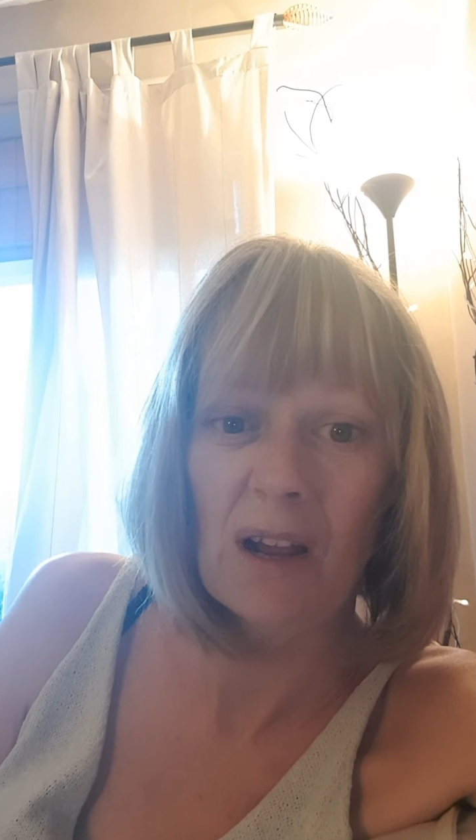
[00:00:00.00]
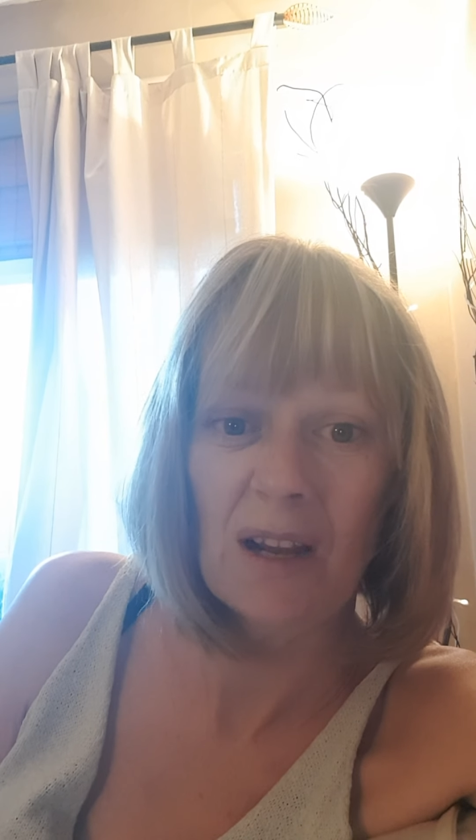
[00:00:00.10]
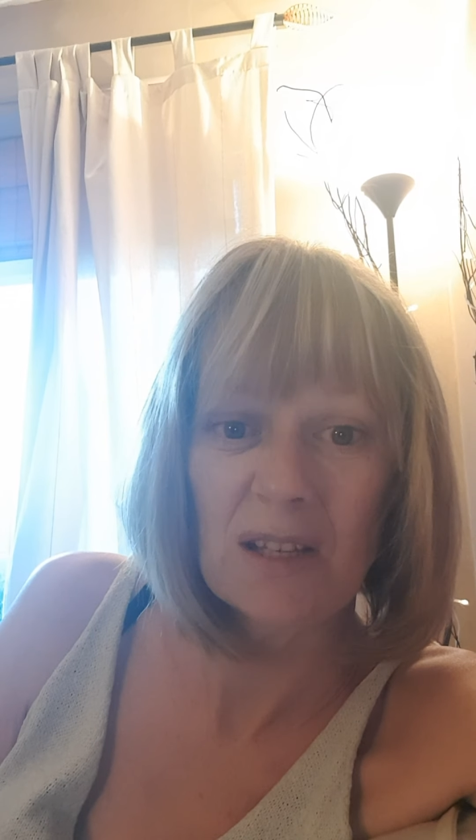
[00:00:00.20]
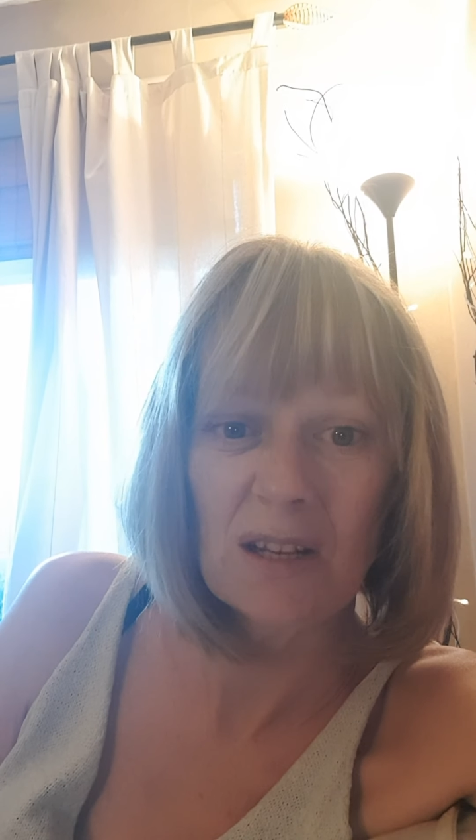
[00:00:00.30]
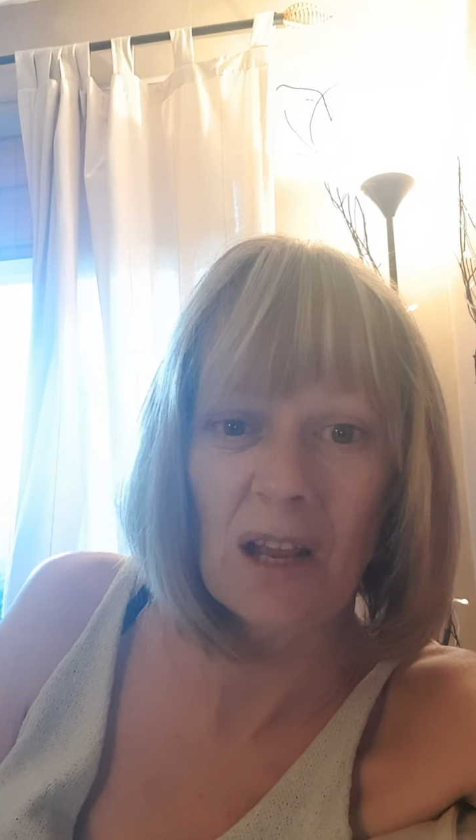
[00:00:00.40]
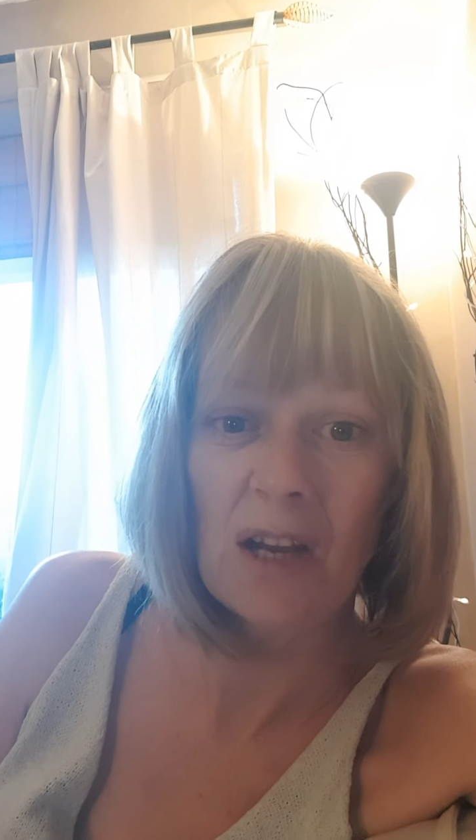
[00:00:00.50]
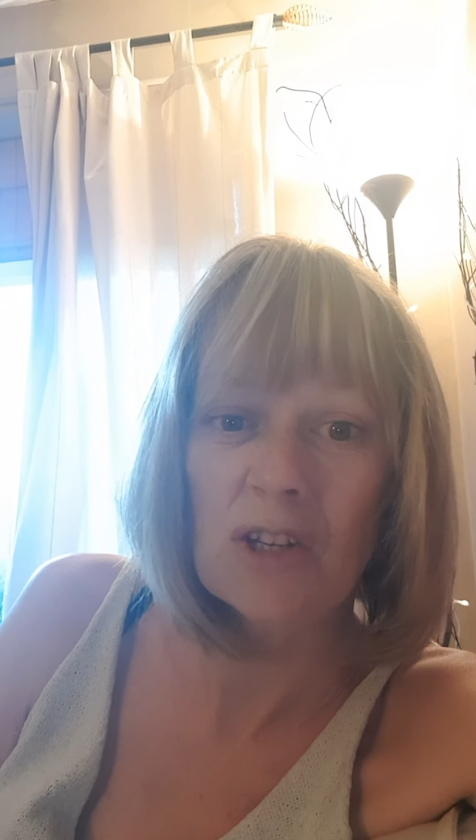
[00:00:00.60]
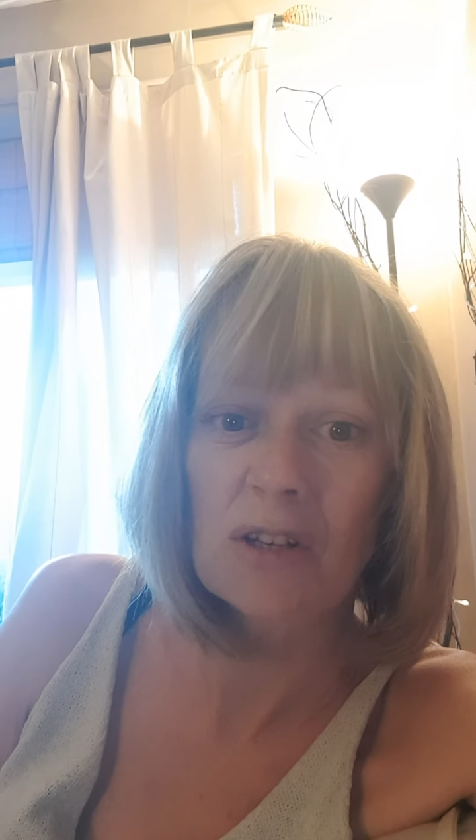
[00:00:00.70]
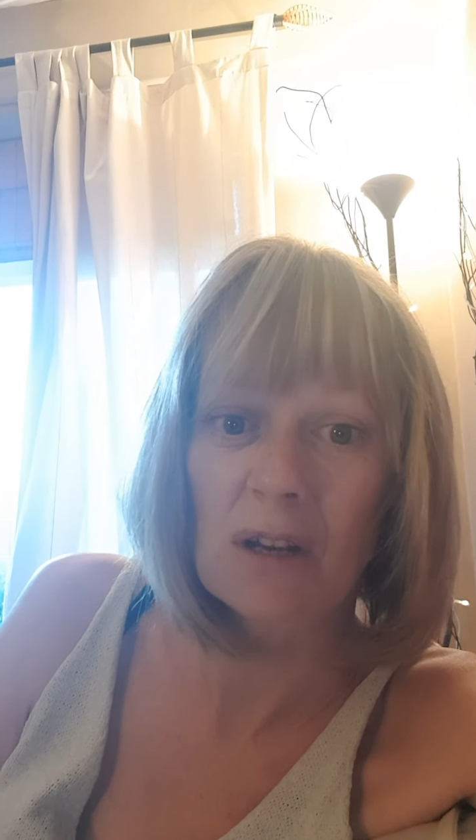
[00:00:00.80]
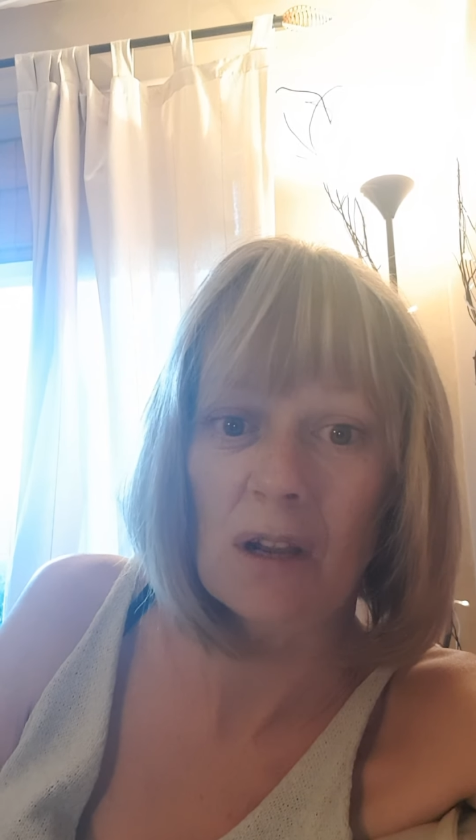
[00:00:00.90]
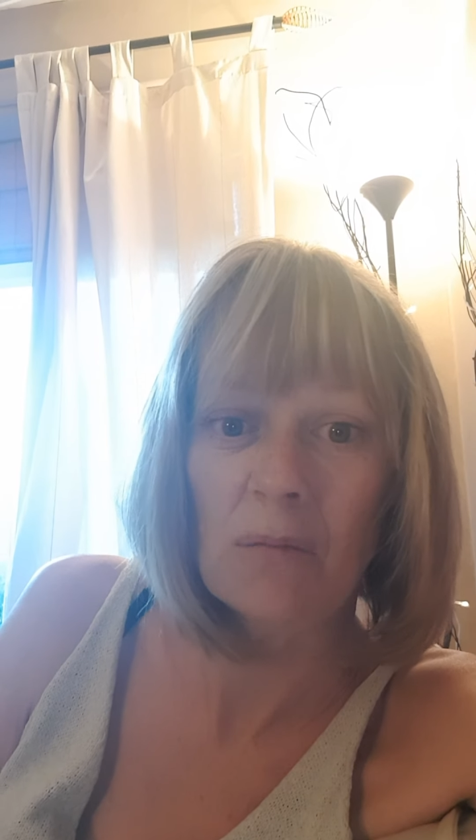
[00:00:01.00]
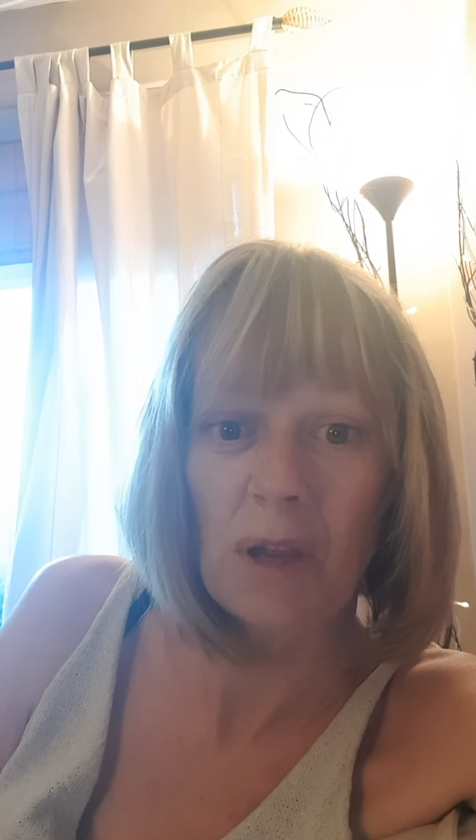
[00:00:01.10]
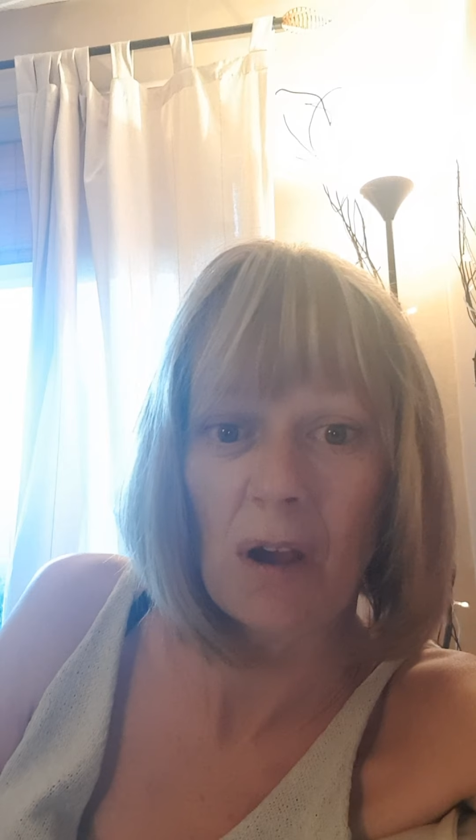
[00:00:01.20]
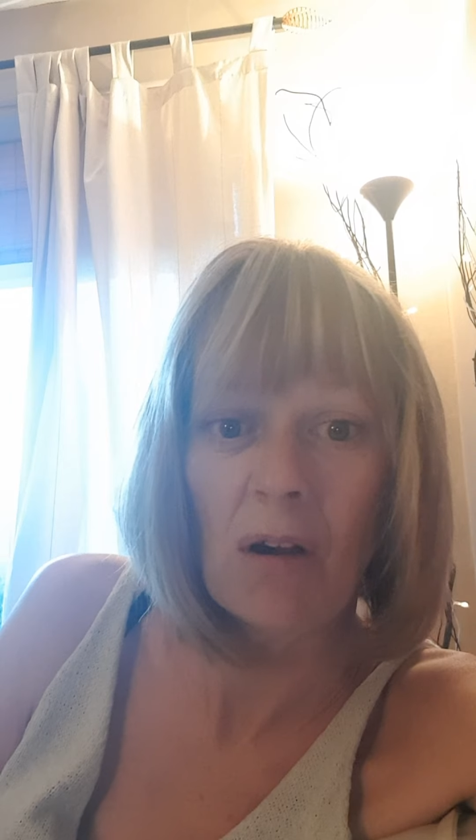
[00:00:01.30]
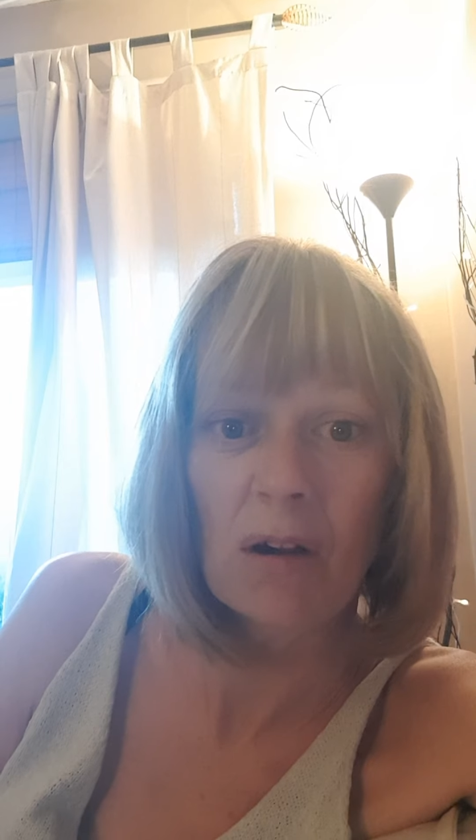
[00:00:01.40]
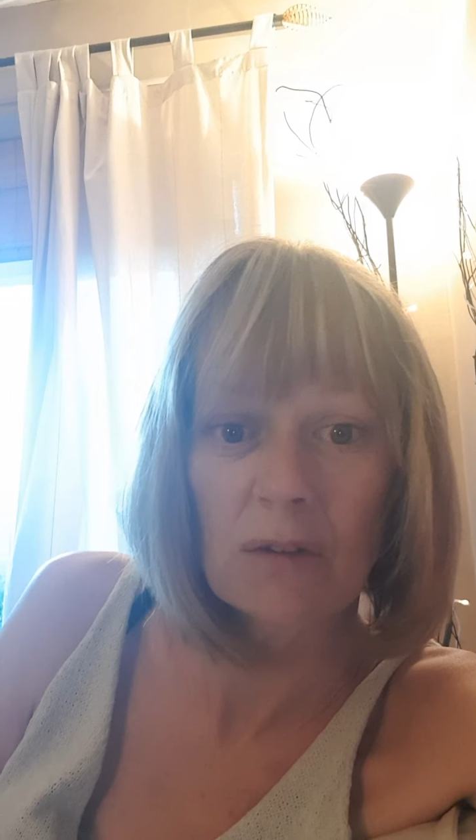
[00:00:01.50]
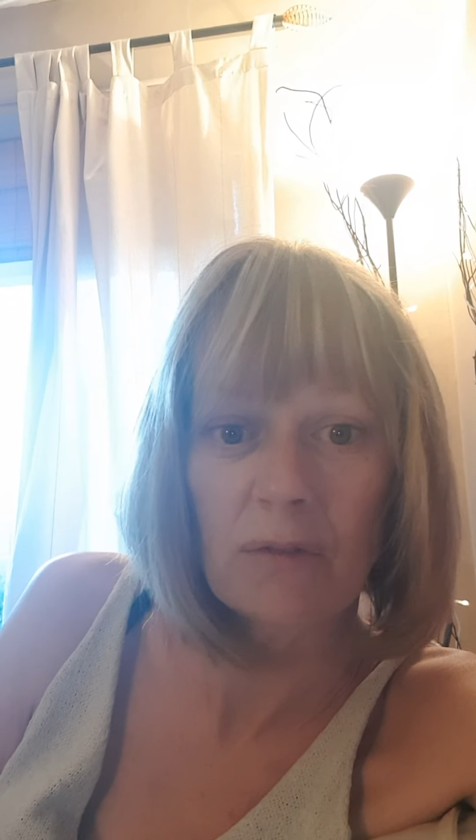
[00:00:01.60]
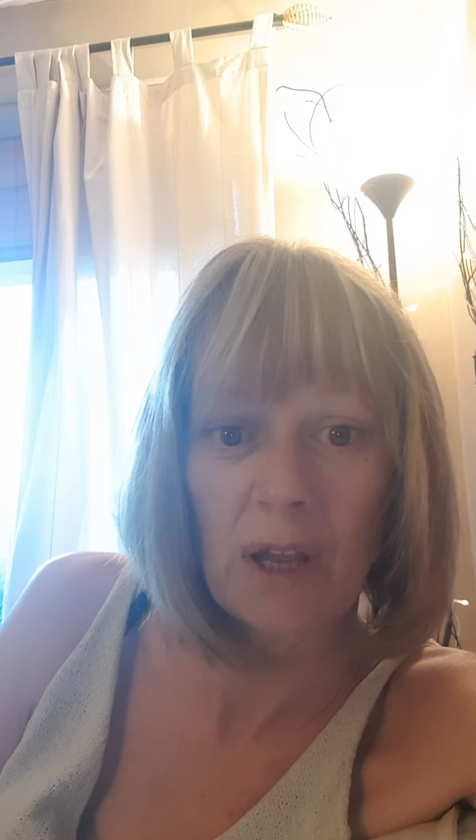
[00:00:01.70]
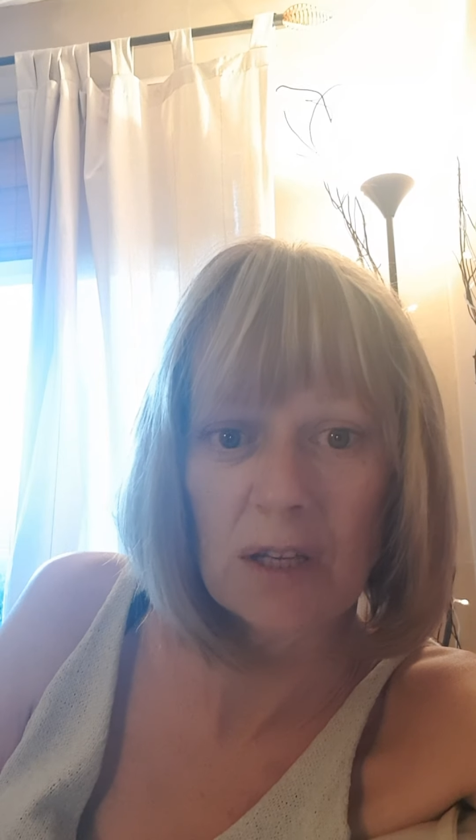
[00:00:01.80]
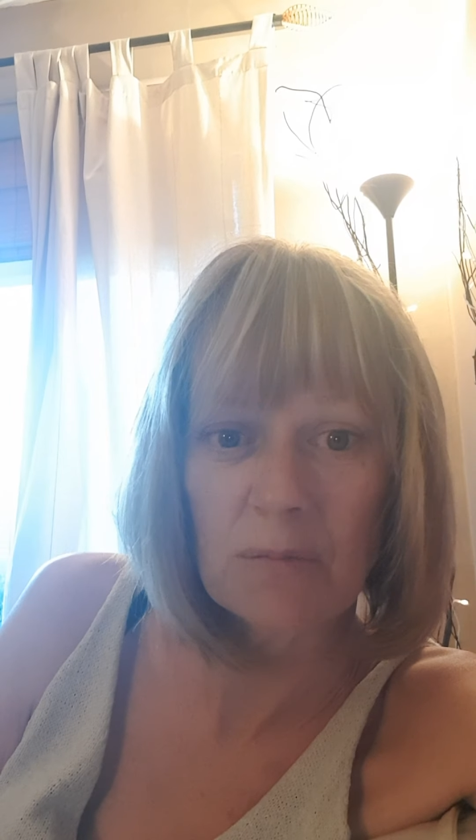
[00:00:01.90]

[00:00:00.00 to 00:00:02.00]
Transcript: isolation can be a hard thing,